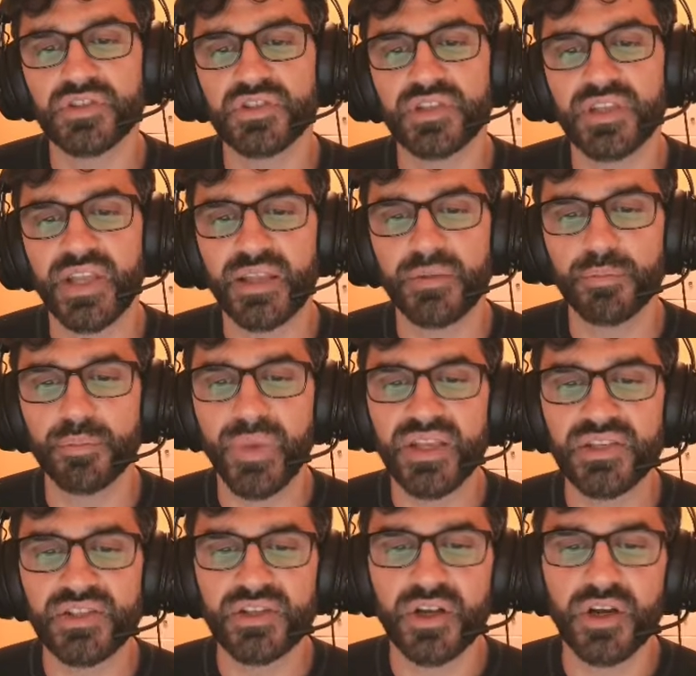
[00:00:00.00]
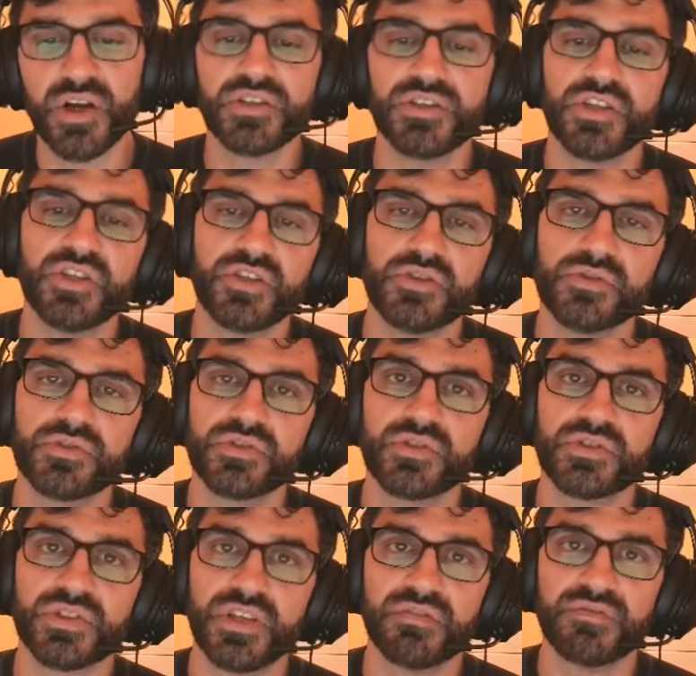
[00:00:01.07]
to get based on the
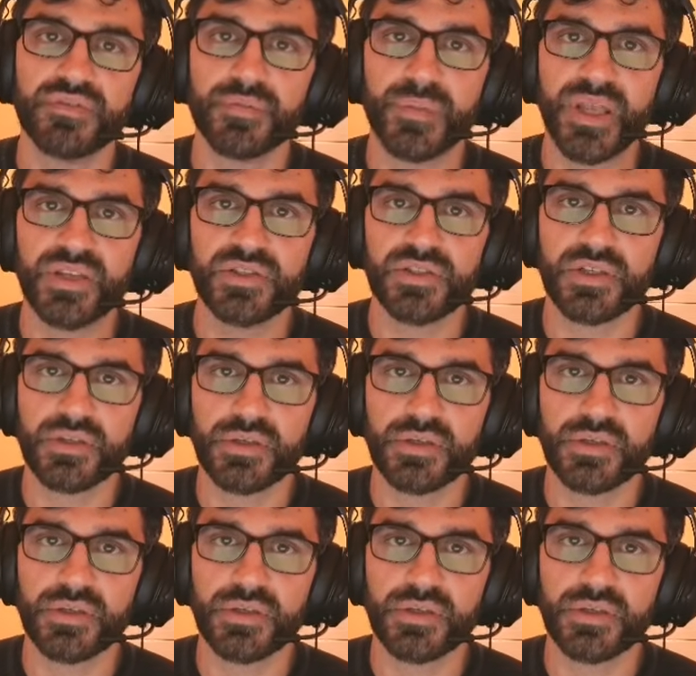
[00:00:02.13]
user's information.